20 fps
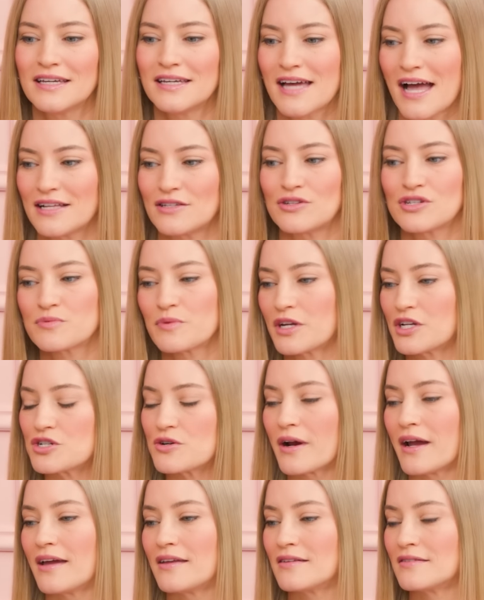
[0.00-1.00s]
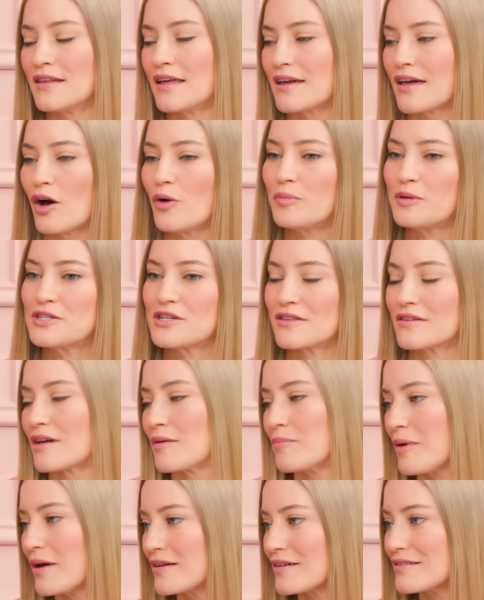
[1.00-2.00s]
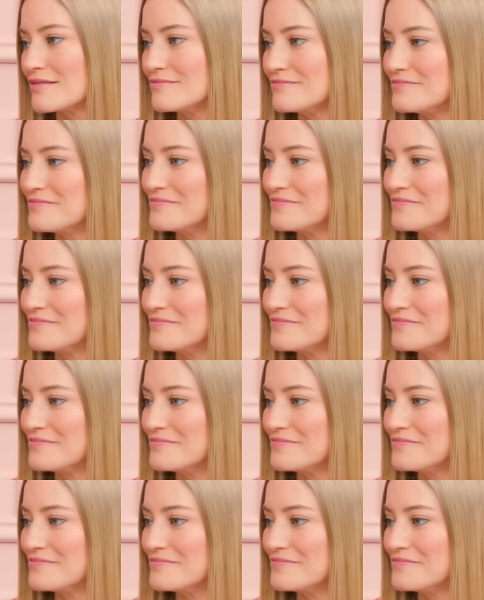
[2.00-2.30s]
and you just want to train and like help each other get better.